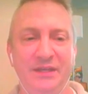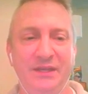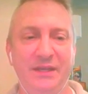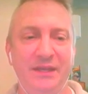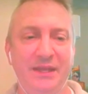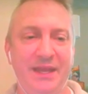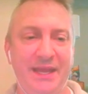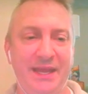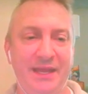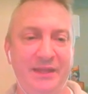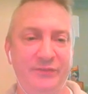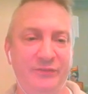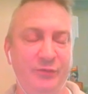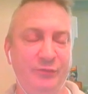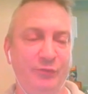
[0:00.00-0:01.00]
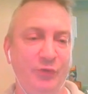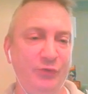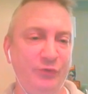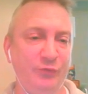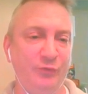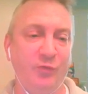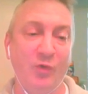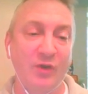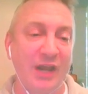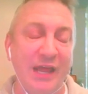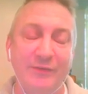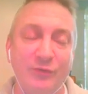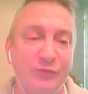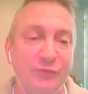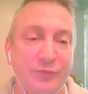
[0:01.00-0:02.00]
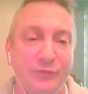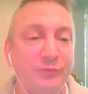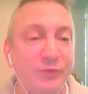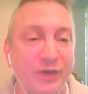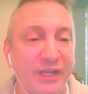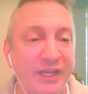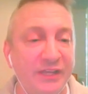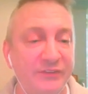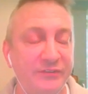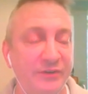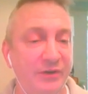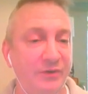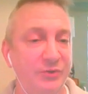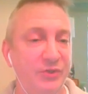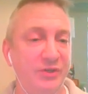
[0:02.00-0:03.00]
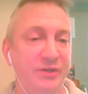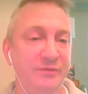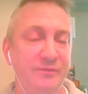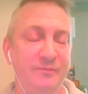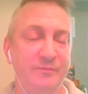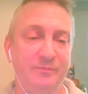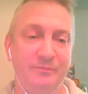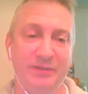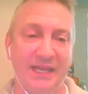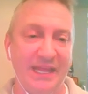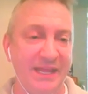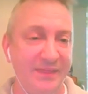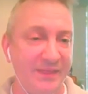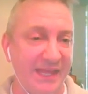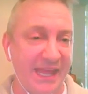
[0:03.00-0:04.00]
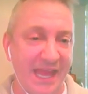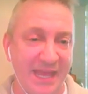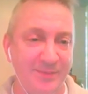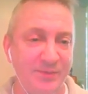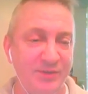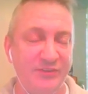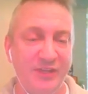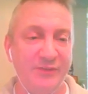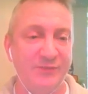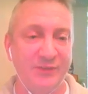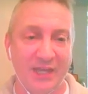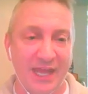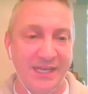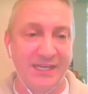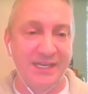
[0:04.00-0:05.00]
has the first 4 levels for free, so you can play the game and see if you like it.